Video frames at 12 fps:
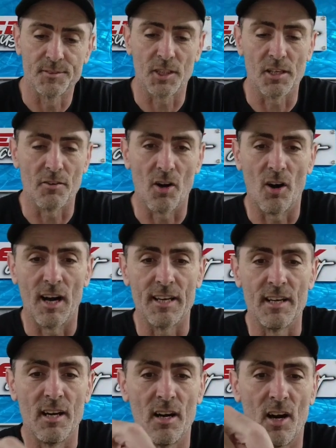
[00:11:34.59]
So you've got
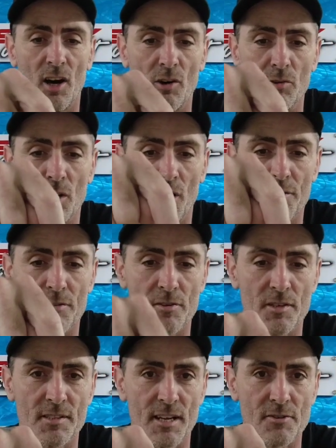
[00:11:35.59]
a hole going
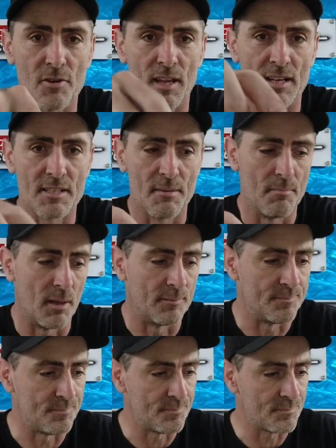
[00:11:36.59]
through the centre of that timber.